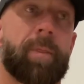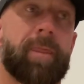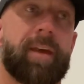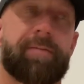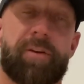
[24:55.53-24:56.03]

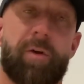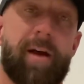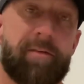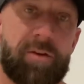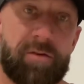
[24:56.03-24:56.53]
If you
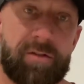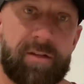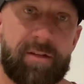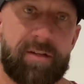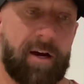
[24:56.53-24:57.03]
have used
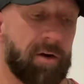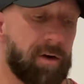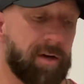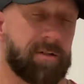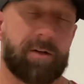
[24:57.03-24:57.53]

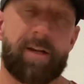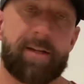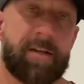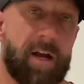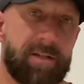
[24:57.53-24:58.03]
steroids or
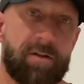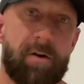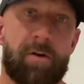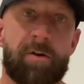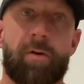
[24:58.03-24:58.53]

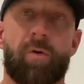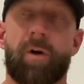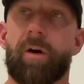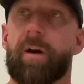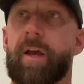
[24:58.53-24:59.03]
testosterone,
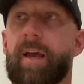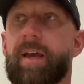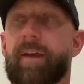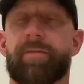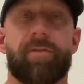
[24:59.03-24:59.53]
or
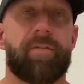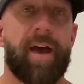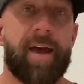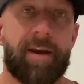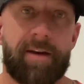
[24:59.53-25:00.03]
if you've
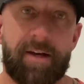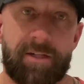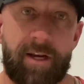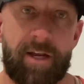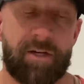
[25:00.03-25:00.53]
had
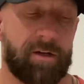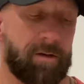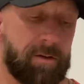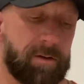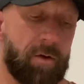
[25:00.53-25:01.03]
addiction
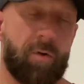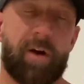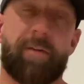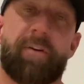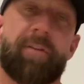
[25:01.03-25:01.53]
issues, or
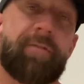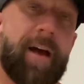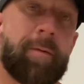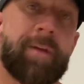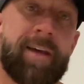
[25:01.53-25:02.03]
if your
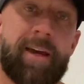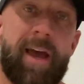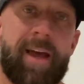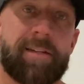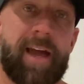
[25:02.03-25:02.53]
family
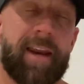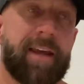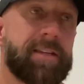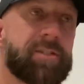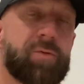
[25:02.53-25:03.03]
has had a
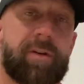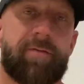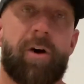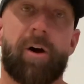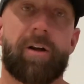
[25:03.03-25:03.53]
history of
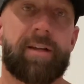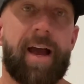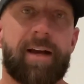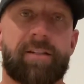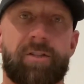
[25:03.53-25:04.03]
heart attacks